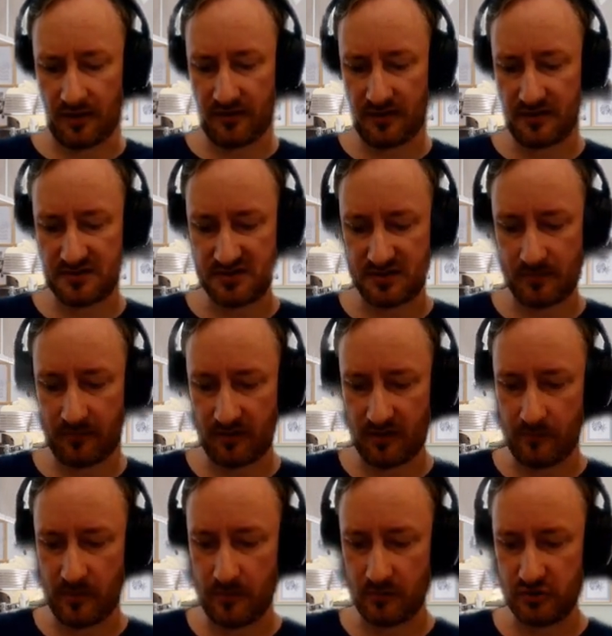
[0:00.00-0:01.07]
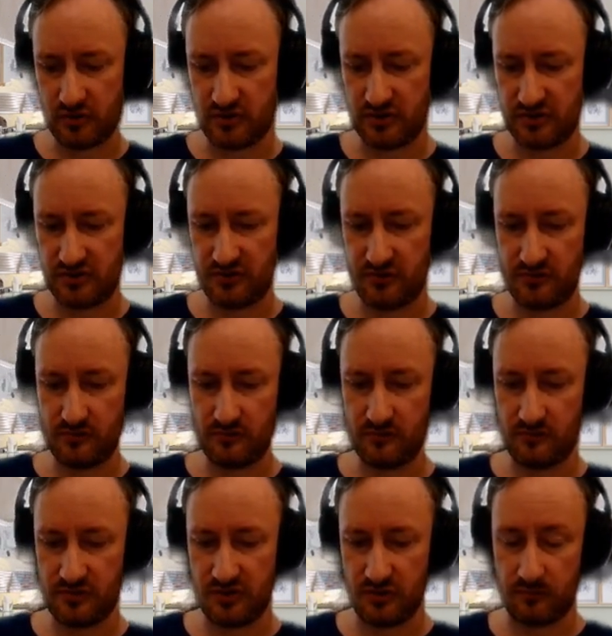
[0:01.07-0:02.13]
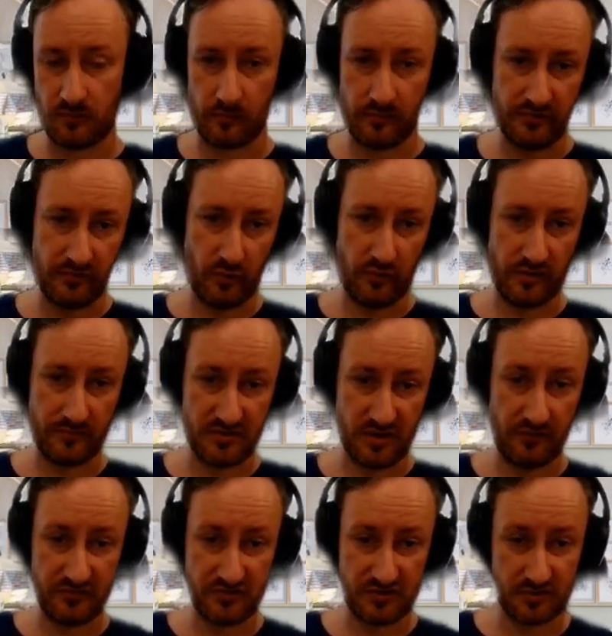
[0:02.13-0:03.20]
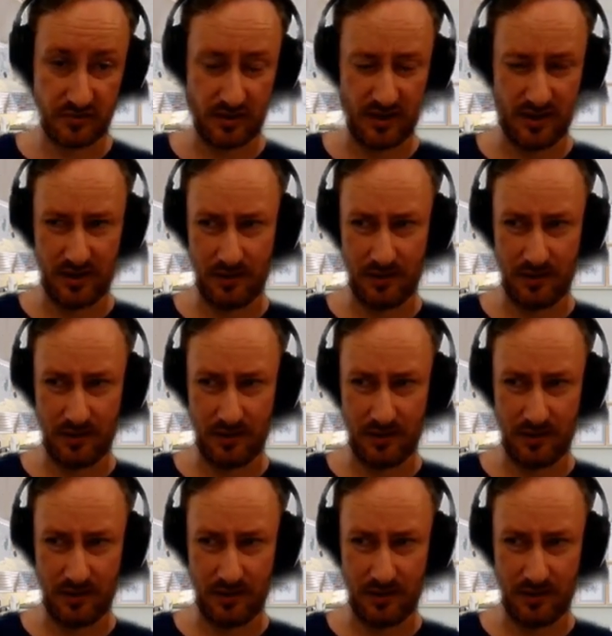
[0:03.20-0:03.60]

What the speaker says: think this is something that people should probably do in themselves.